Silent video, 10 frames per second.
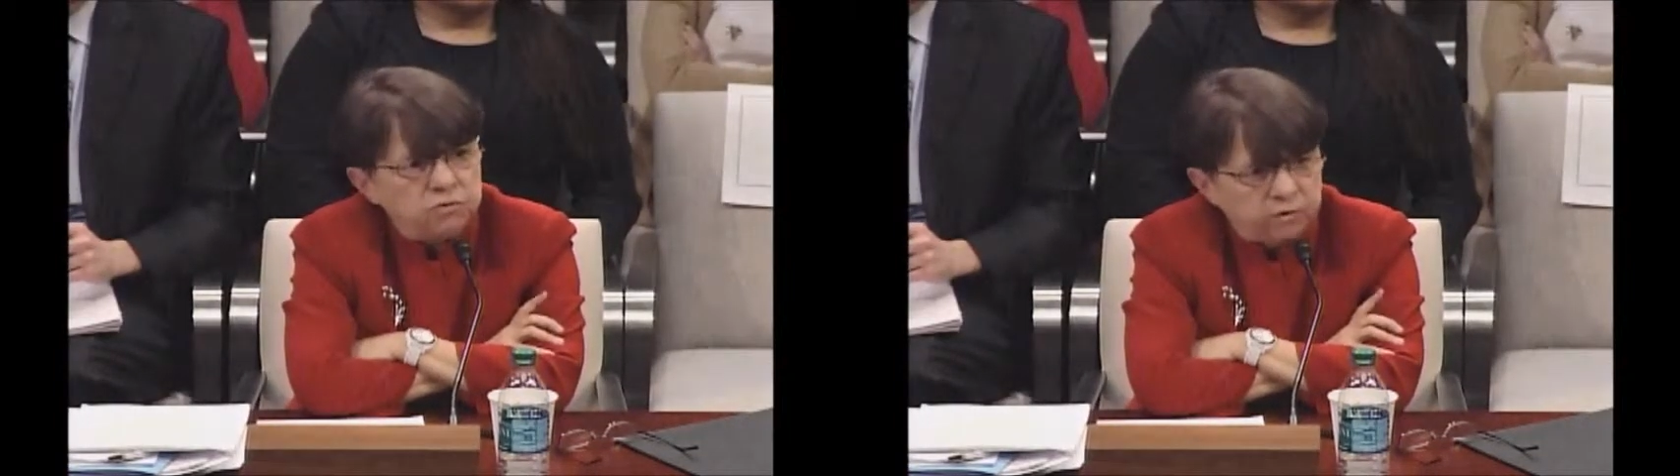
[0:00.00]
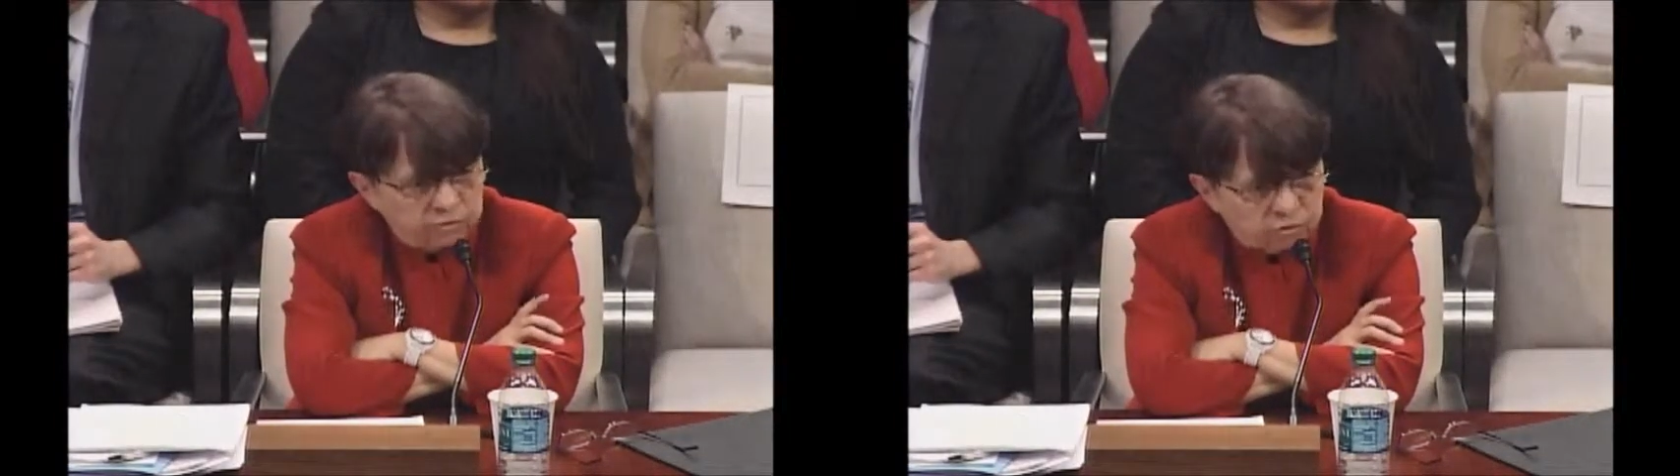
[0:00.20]

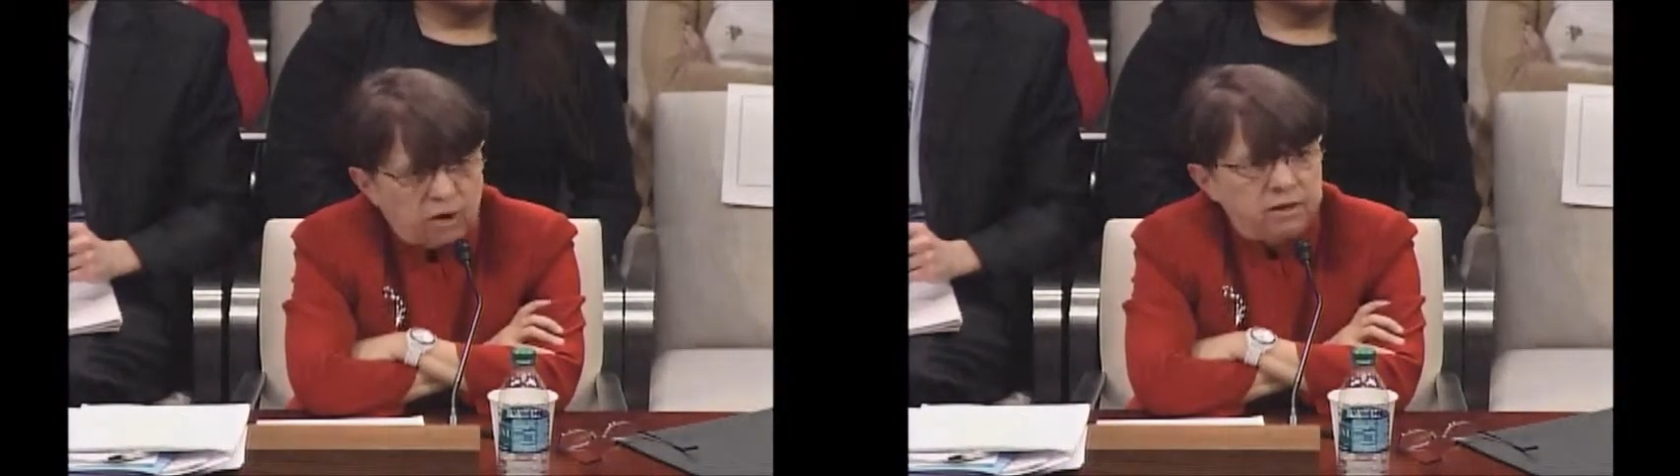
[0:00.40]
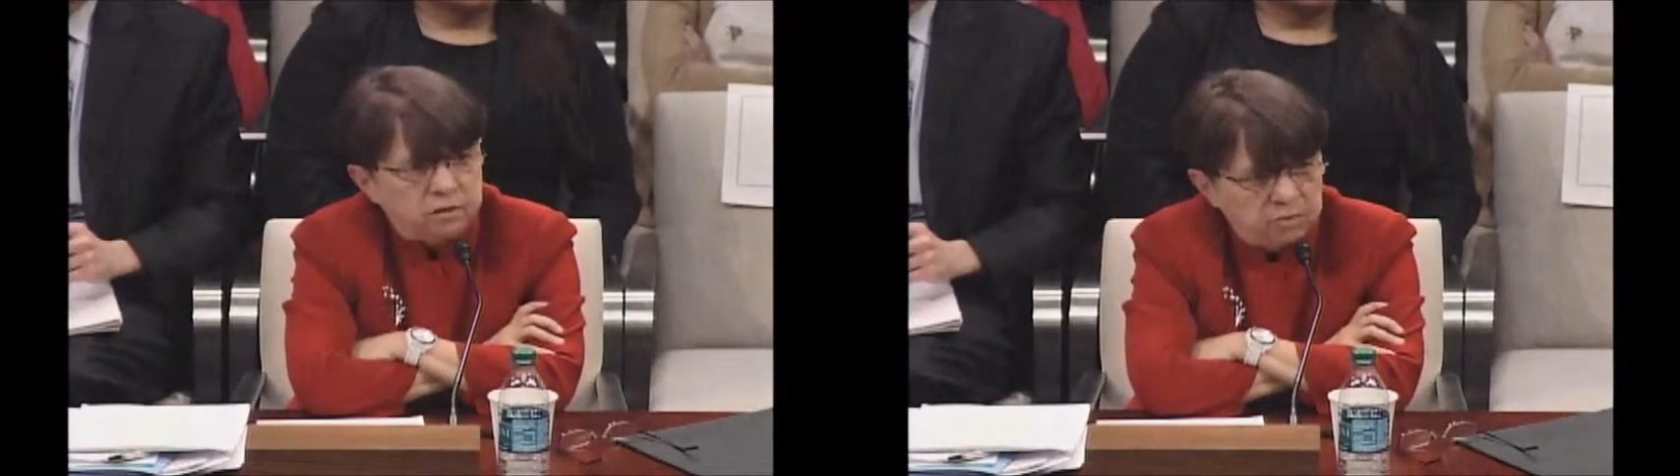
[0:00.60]
We've
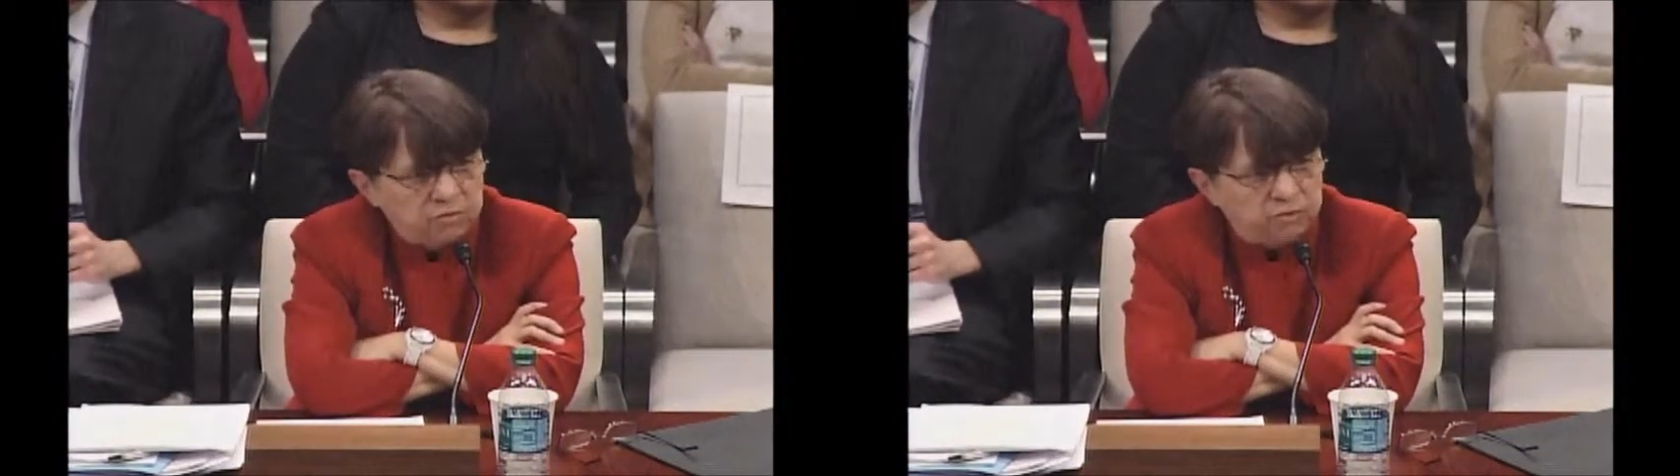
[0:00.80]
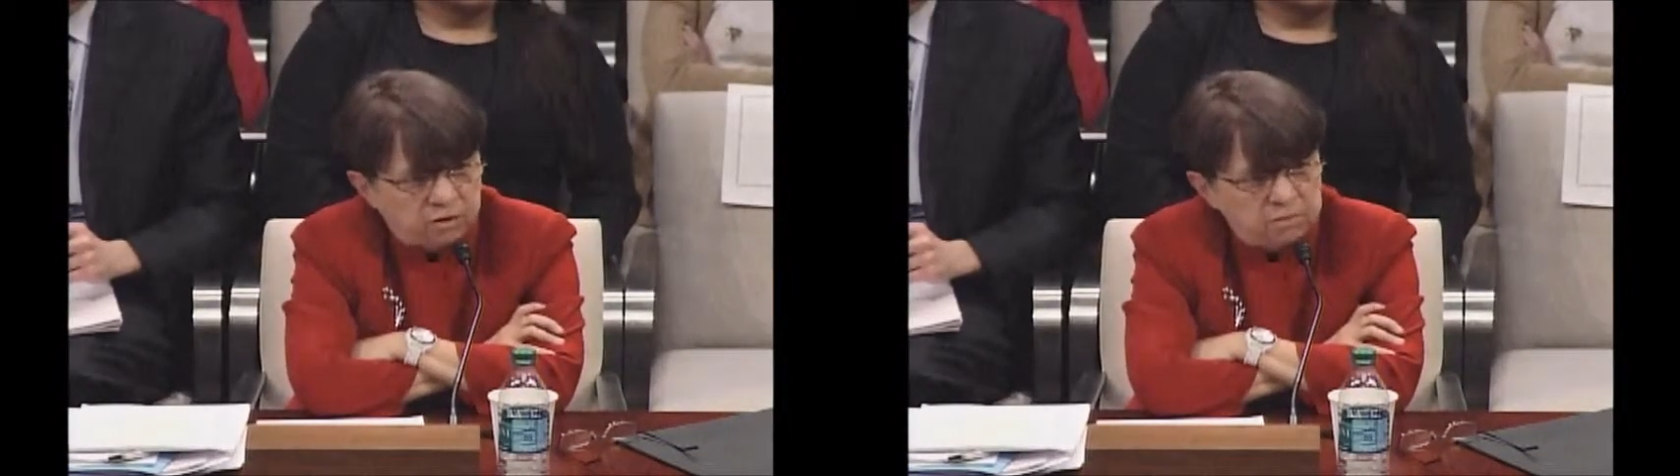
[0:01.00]
tried to be
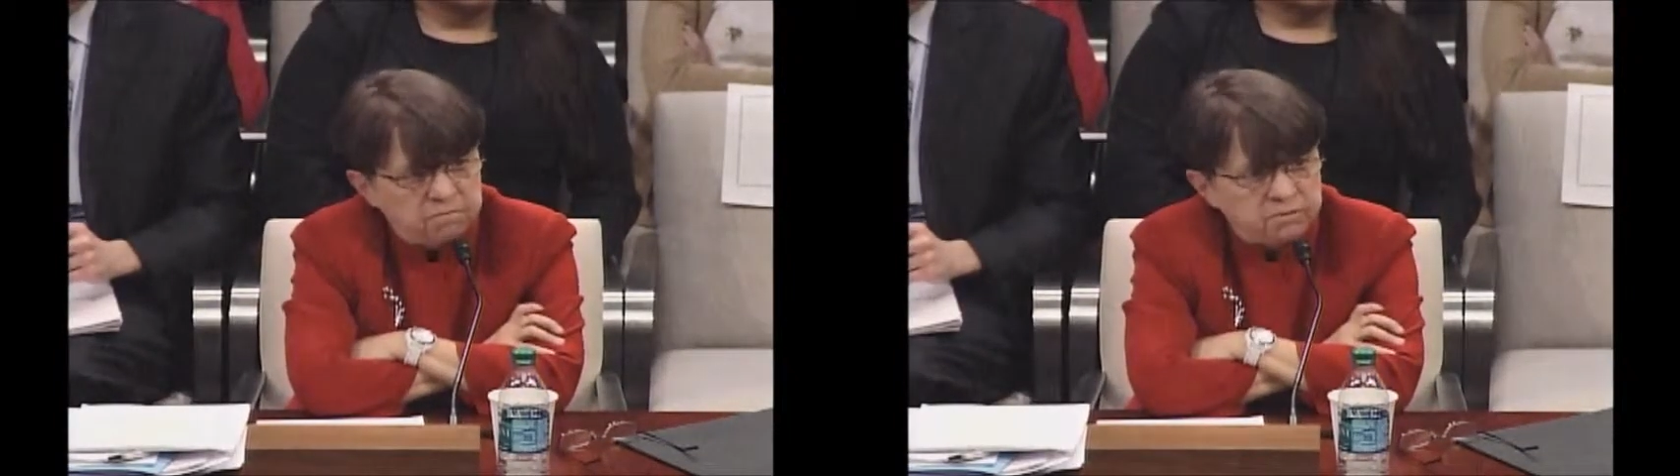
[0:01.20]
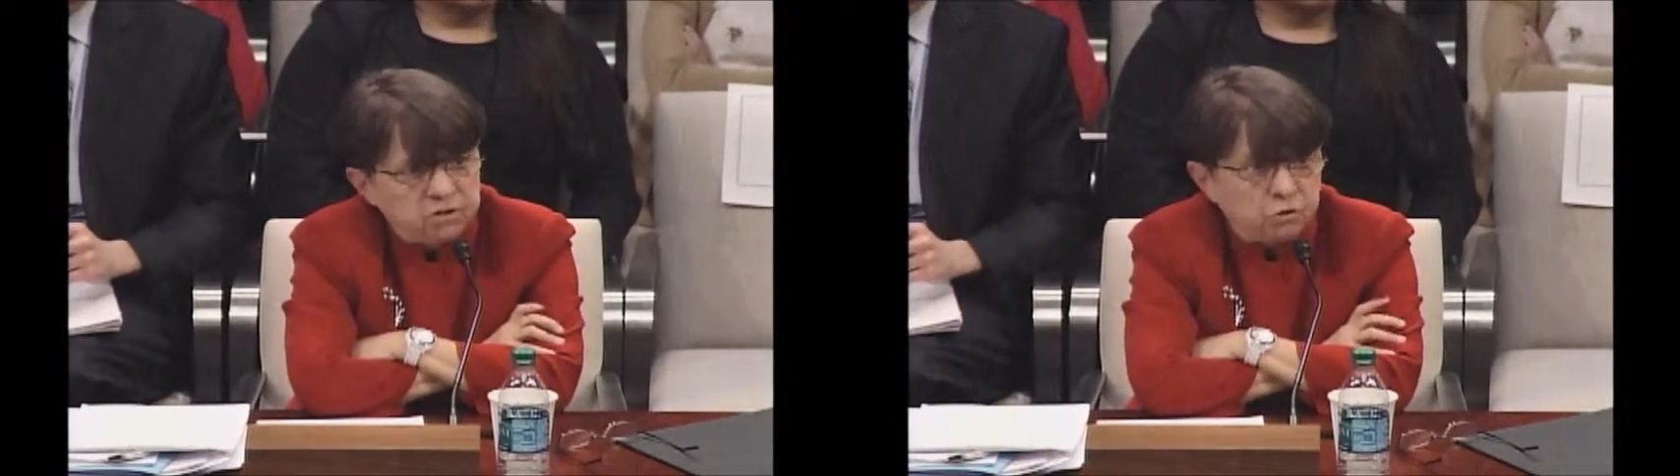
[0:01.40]
very
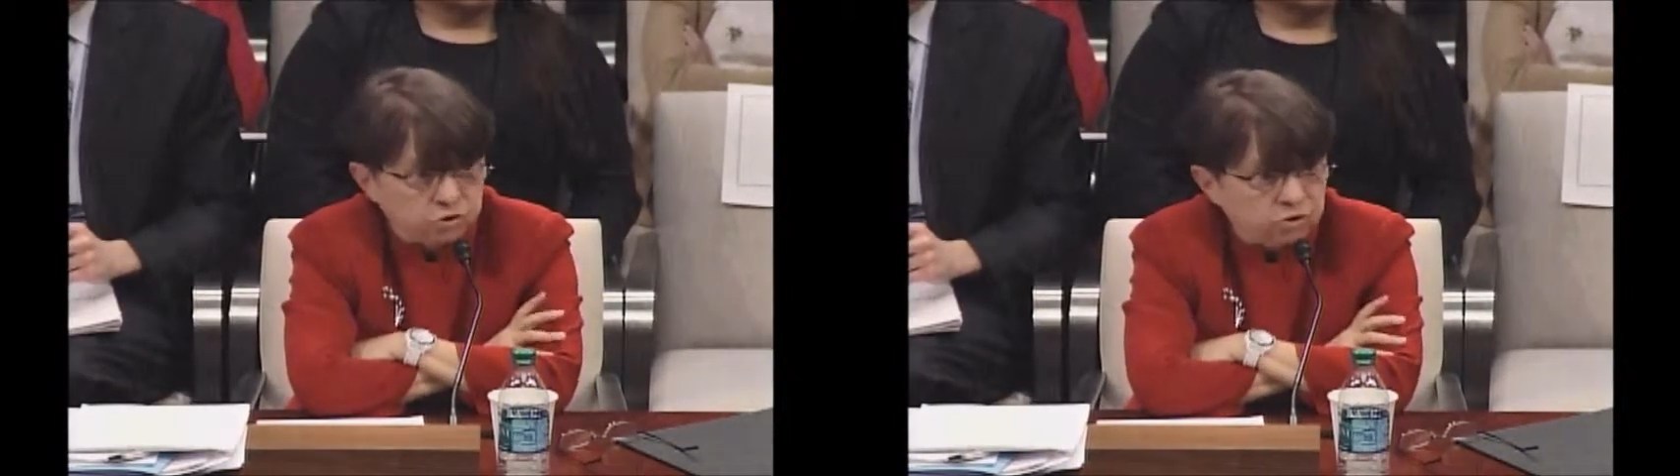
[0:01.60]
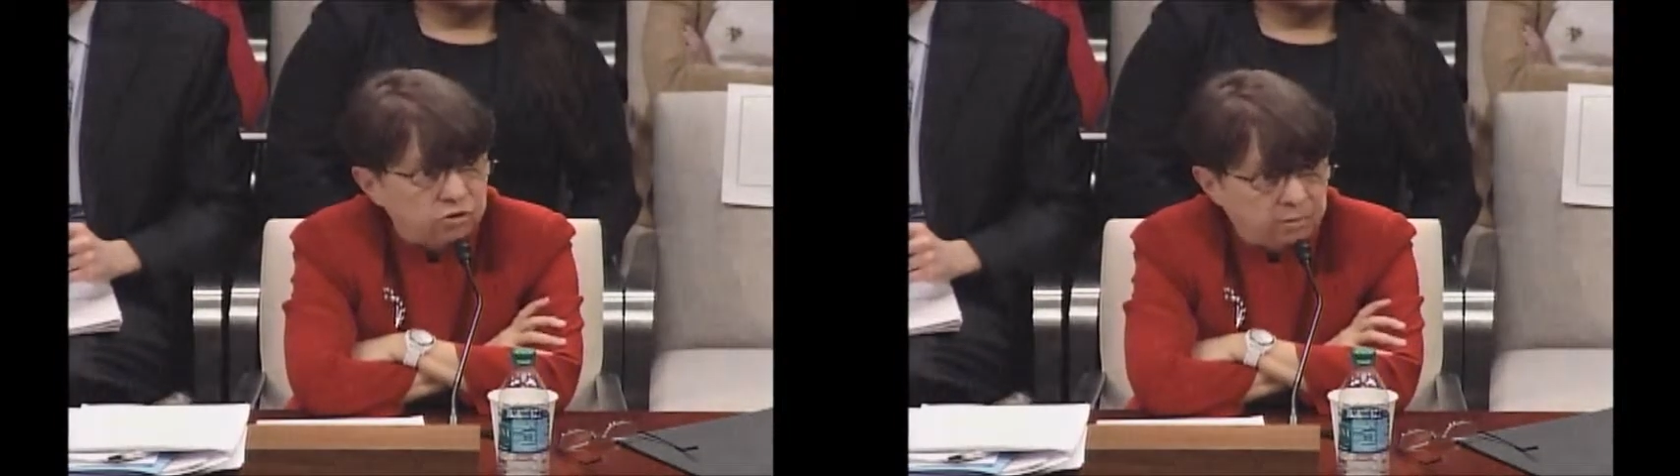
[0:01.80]

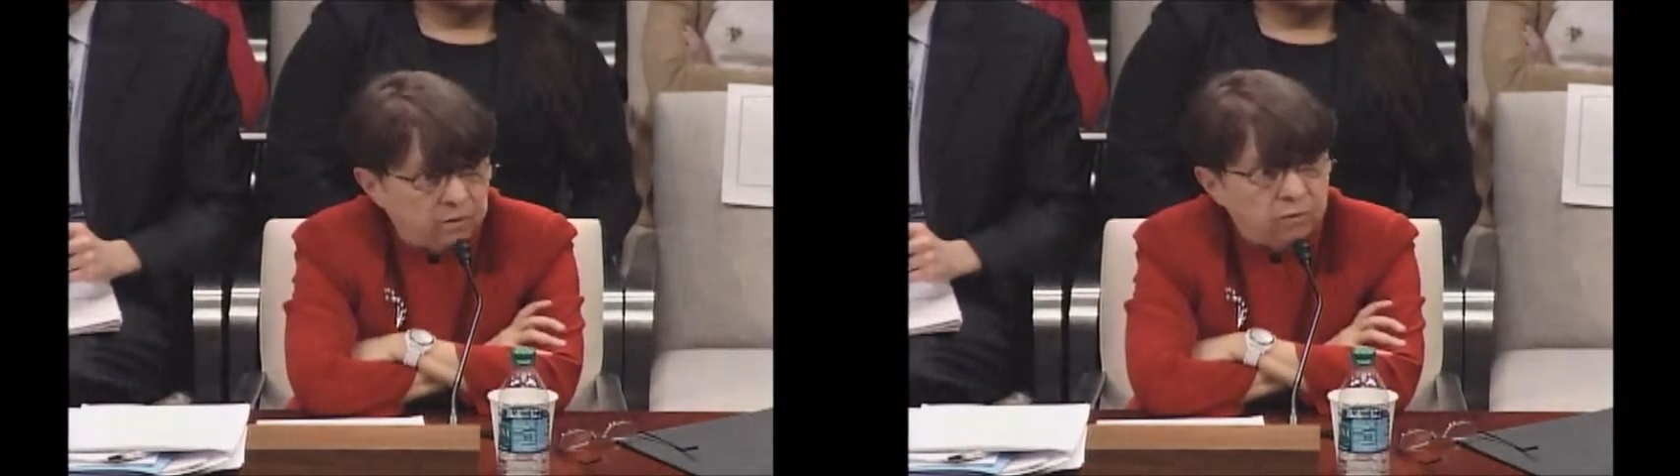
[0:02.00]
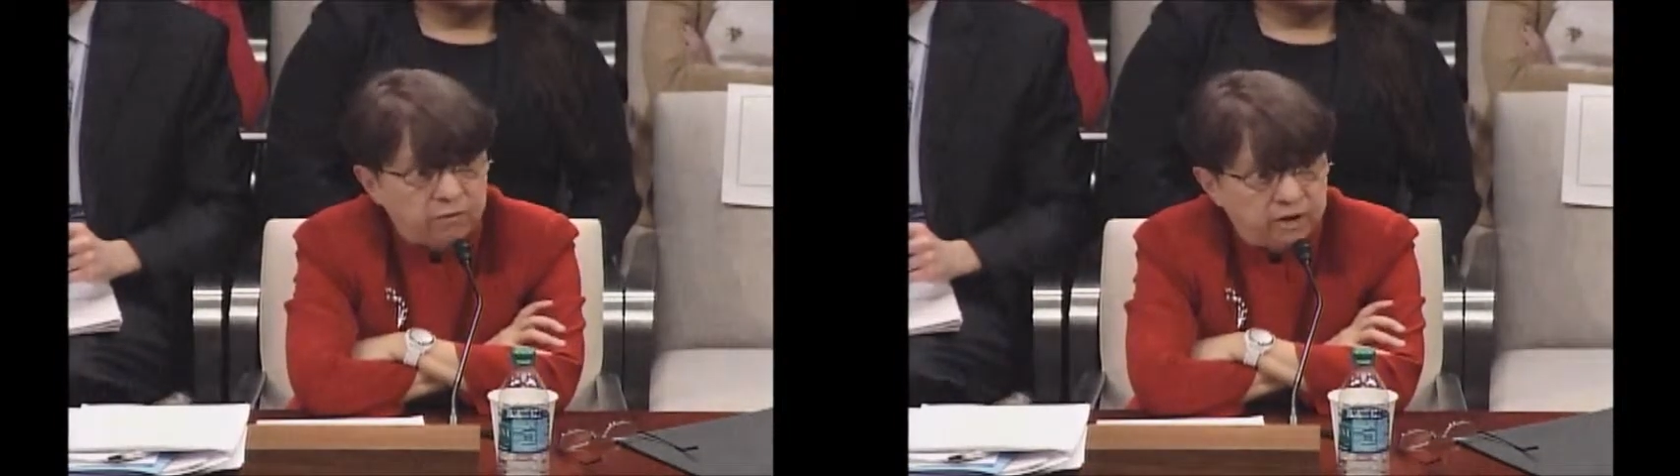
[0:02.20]
surgical about what we've